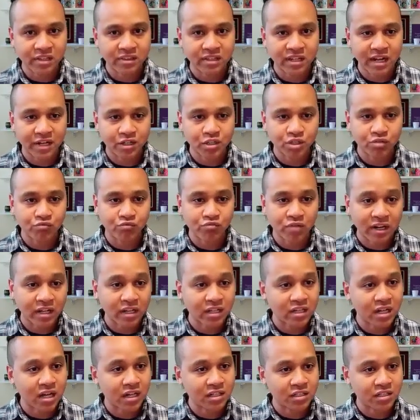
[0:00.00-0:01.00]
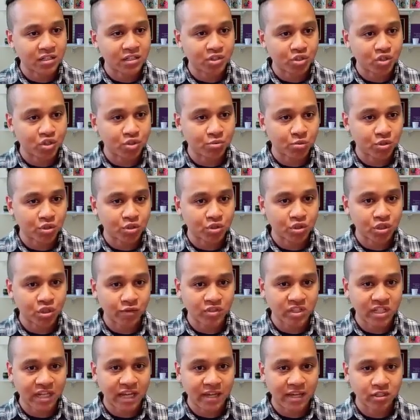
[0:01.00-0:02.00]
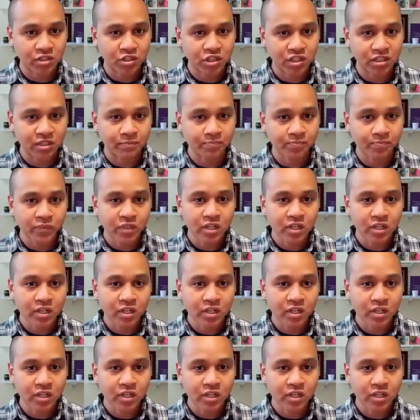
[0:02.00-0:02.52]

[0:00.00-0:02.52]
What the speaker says: that actually recognizes the tumor surface antigen.